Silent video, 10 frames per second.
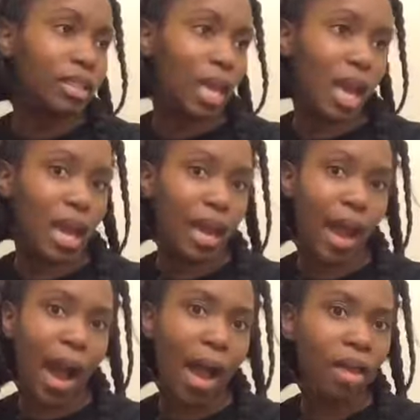Zach,
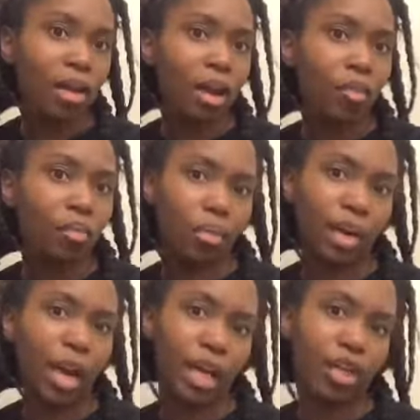I love
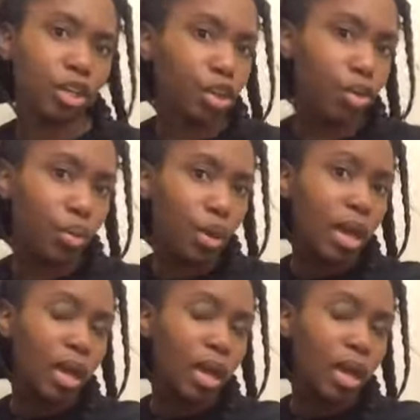what I do.